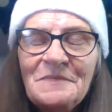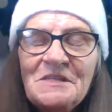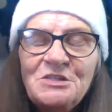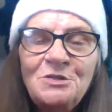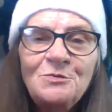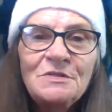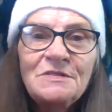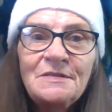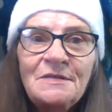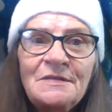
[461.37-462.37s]
she was
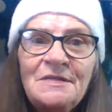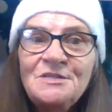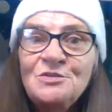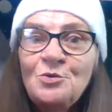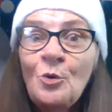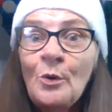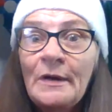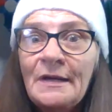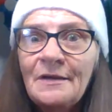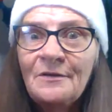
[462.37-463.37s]
the
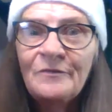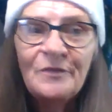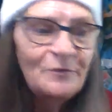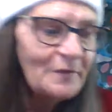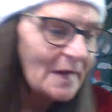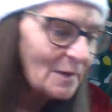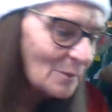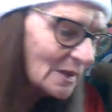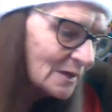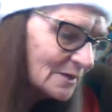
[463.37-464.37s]
historian of the
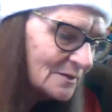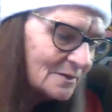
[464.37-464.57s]
family